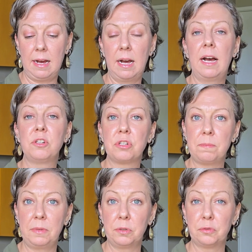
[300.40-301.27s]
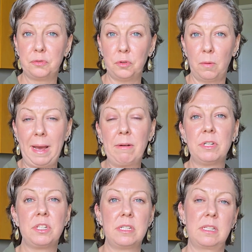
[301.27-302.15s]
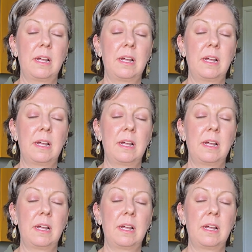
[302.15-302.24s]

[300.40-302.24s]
100 ml format, which is